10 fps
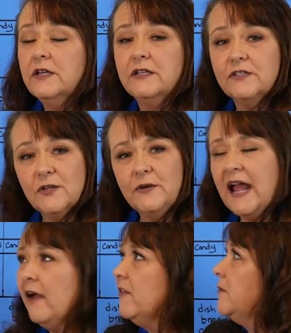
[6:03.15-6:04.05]
So
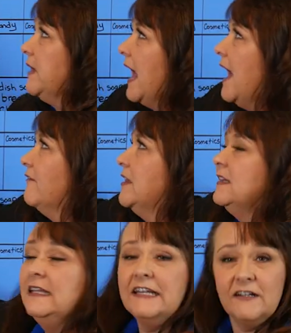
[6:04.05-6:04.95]
now that we have a
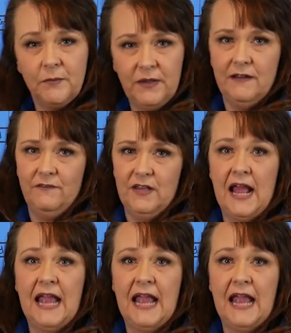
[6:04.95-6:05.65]
little bit of an